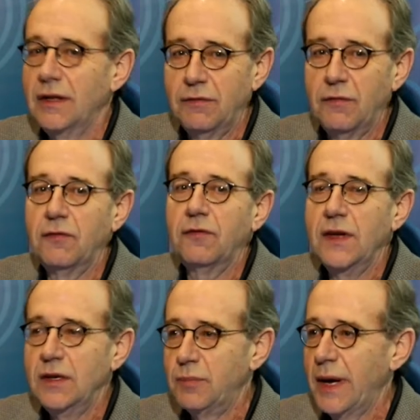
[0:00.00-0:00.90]
give
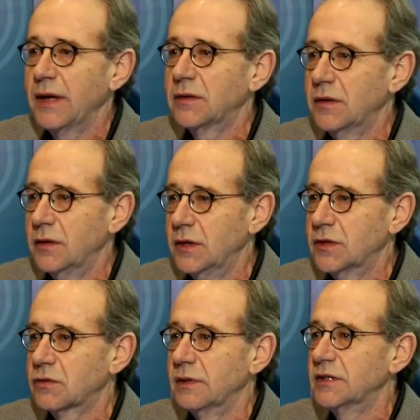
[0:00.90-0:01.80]
feedback to the
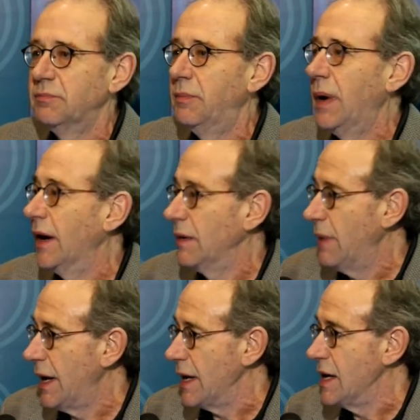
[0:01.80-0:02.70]
districts by
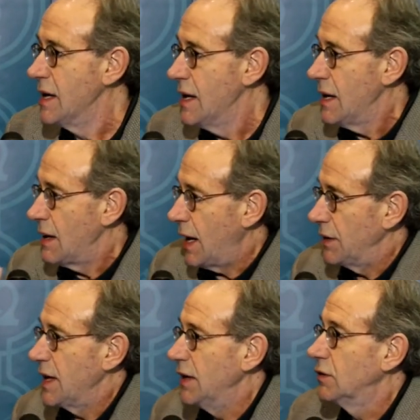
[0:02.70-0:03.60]
May at
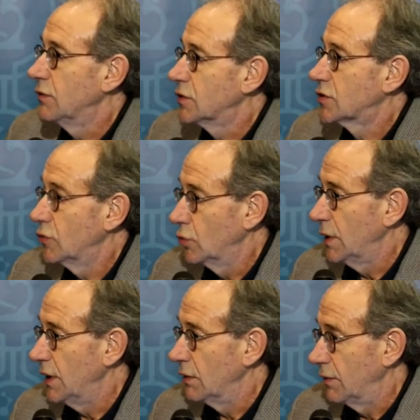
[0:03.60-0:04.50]
the end of the school
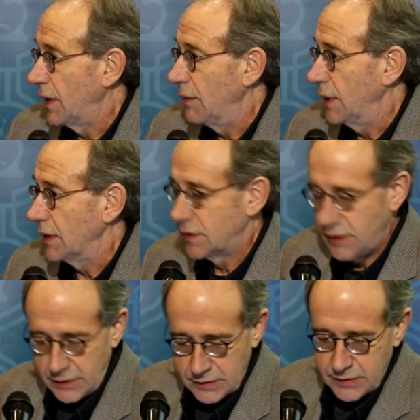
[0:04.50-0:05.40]
year, if that makes
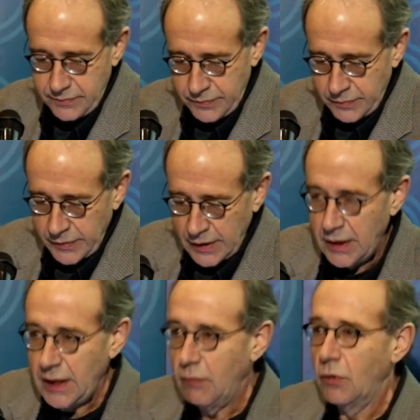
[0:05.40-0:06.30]
sense.
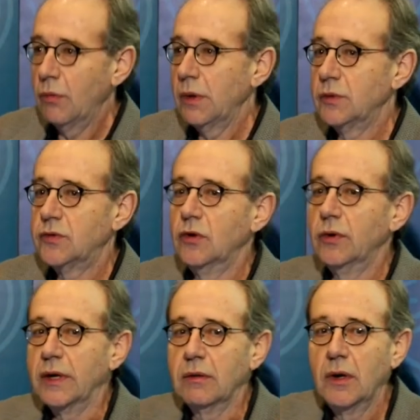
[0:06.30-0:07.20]
And what we were
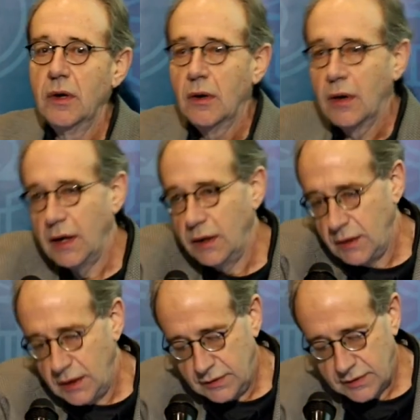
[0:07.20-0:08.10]
doing in
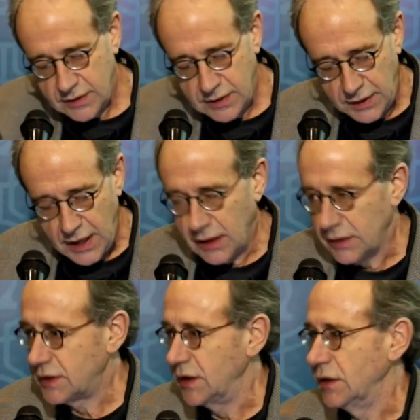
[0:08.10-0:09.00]
these
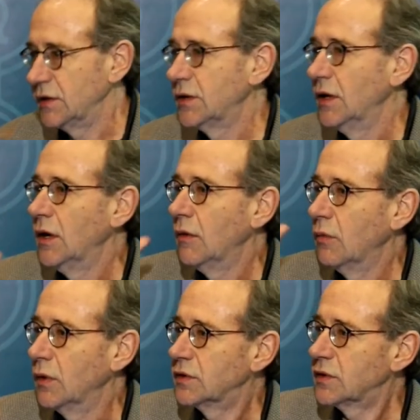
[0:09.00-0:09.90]
analyses
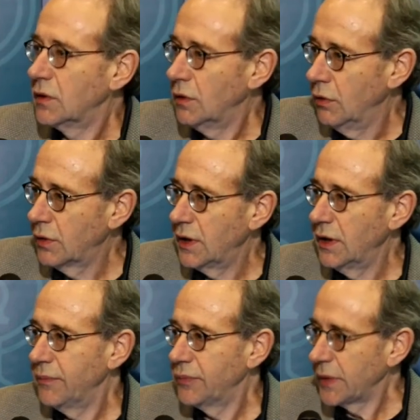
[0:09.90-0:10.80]
was
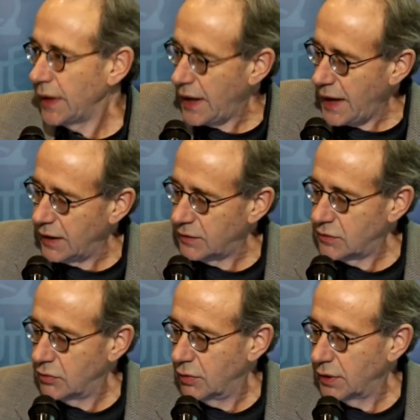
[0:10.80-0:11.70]
looking at
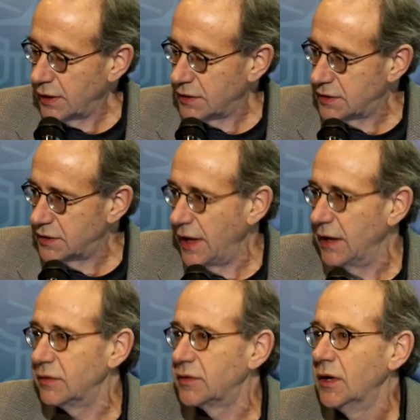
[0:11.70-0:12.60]
to what
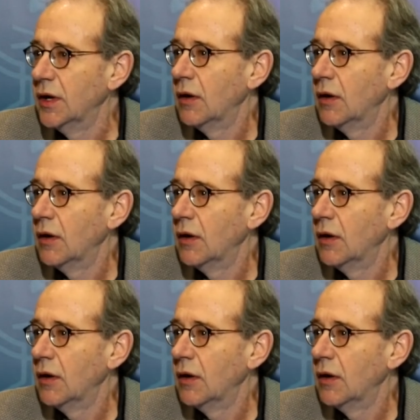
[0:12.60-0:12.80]
extent,